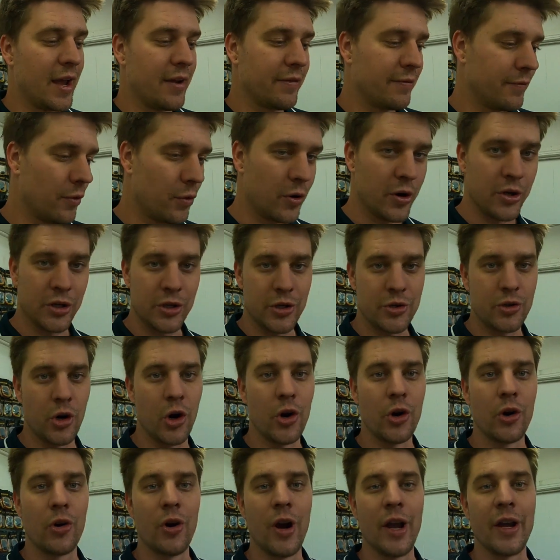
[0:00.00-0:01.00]
a 4-inch
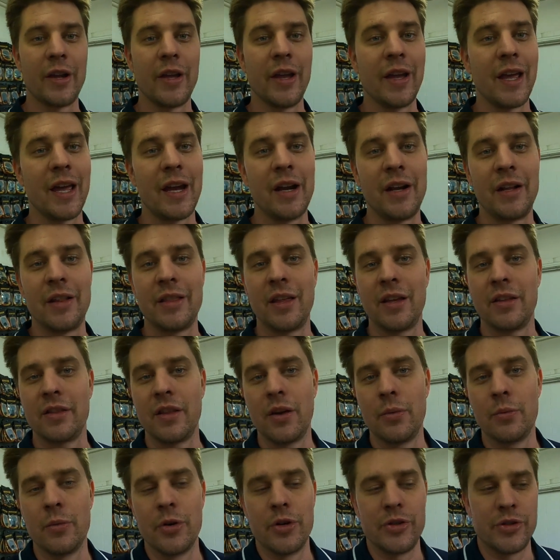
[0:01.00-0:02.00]
stroke crank and get
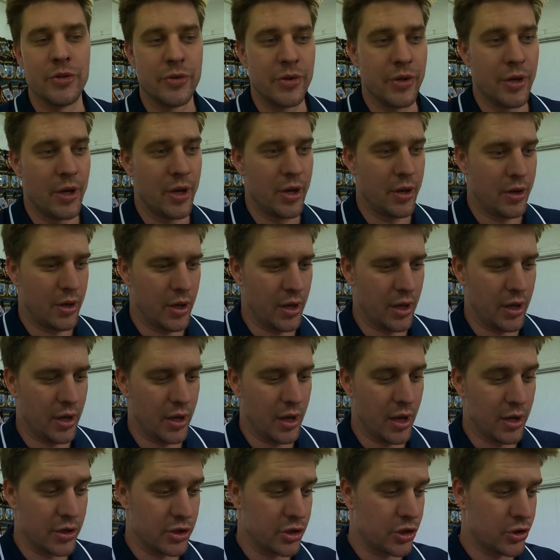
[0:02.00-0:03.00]
anything that was
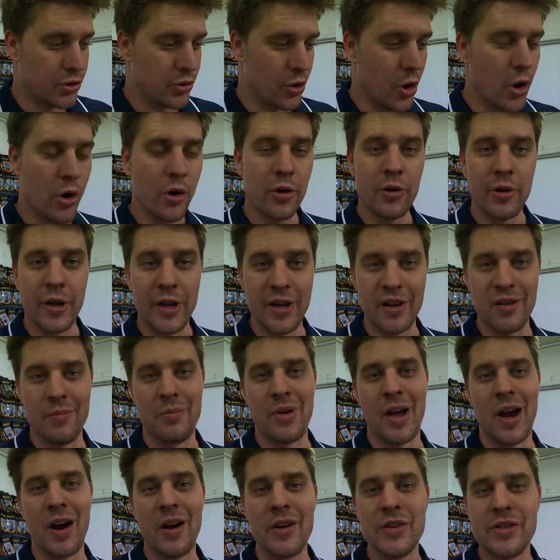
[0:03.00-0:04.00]
as strong in
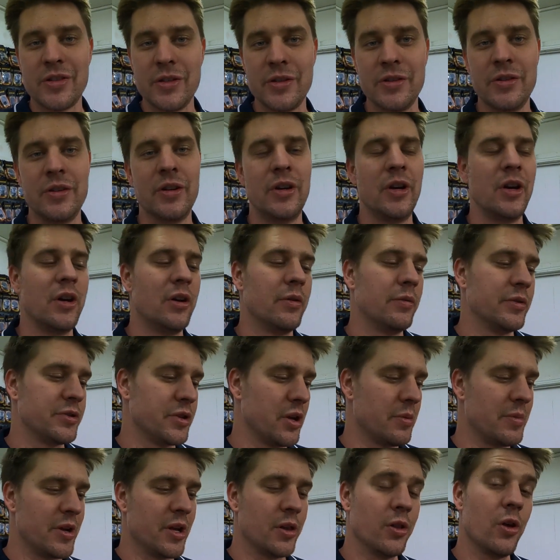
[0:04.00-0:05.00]
comparison
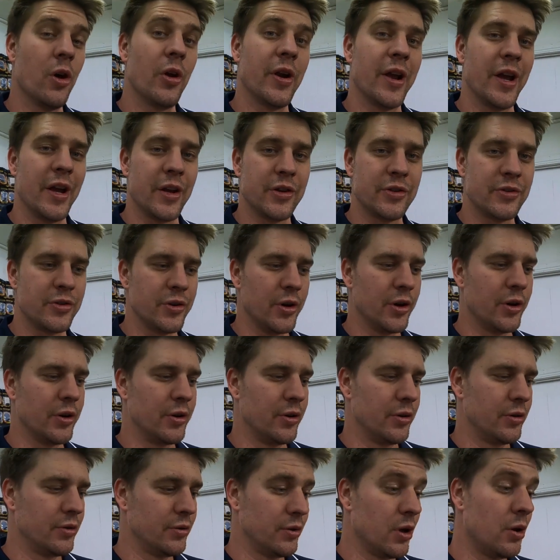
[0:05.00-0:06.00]
was going to be a lot
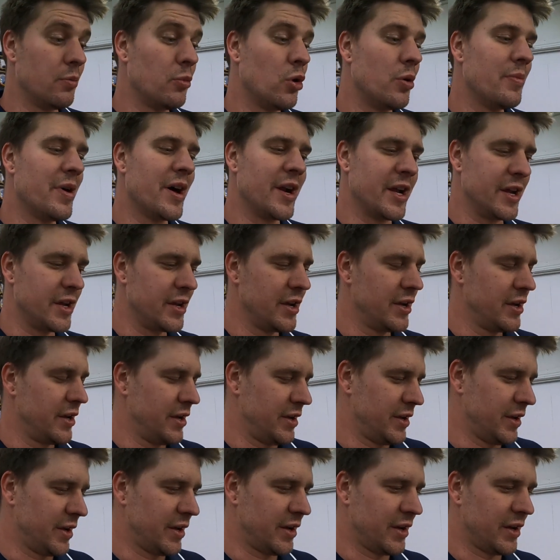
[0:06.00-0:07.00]
more money,
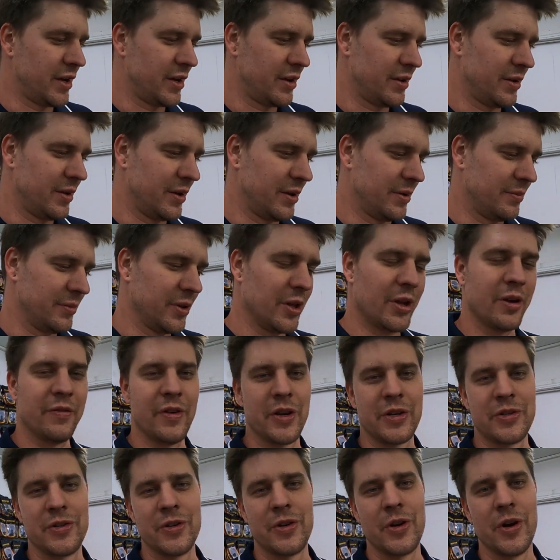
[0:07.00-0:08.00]
a lot
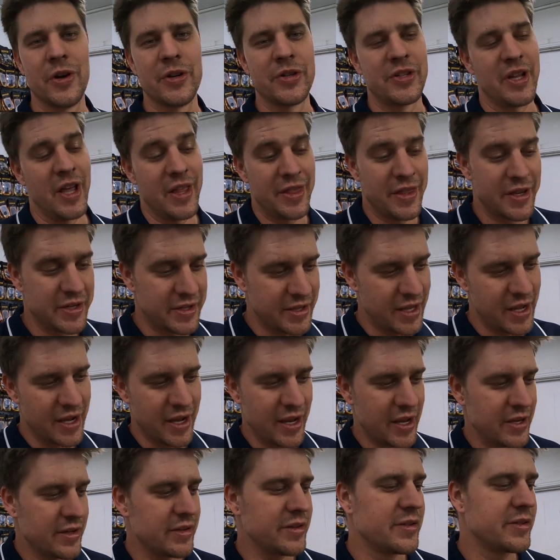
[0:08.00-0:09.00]
of extra cost. And this
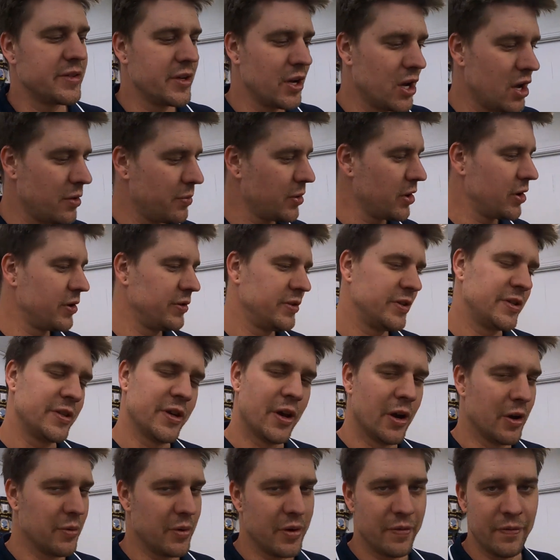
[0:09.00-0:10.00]
thing is turboed,
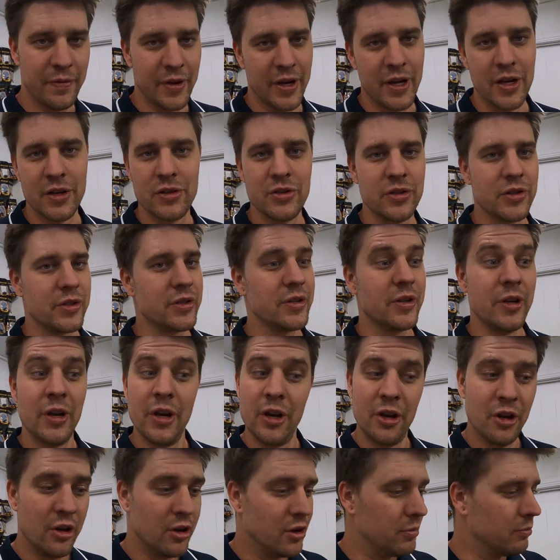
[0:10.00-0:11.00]
so we figured just
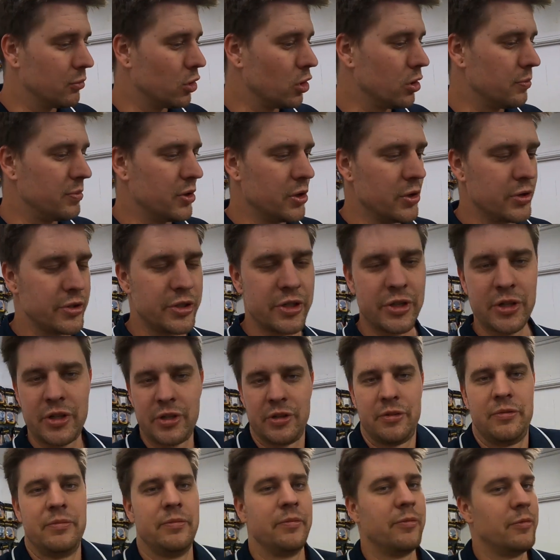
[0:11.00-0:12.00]
more
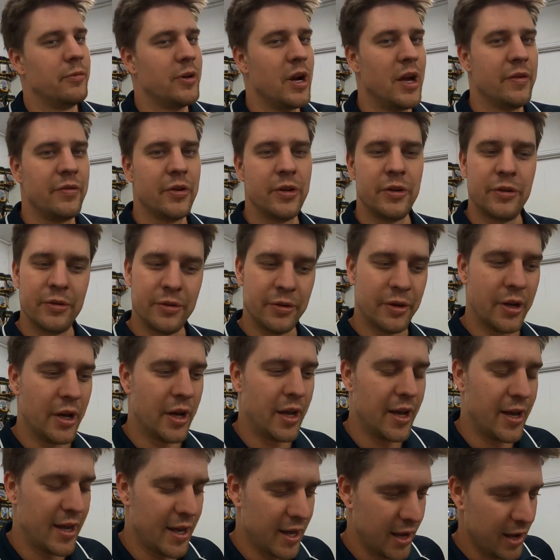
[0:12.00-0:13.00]
boost, rev it,
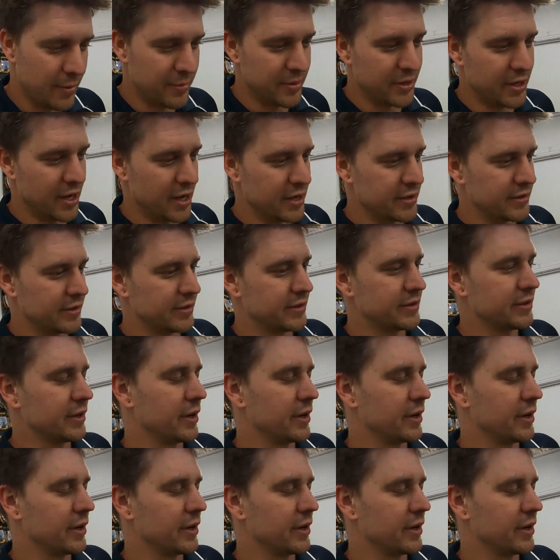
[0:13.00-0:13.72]
happy days.